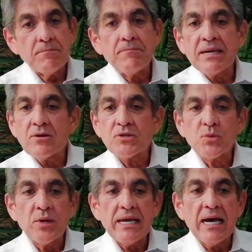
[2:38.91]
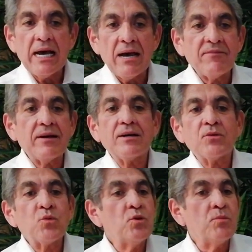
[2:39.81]
because we have
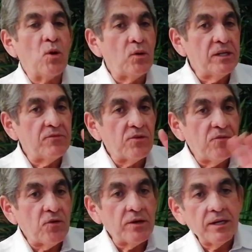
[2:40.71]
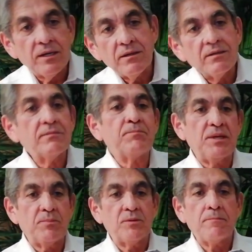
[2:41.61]
room only for 40
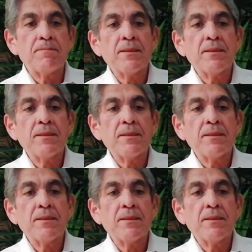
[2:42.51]
people.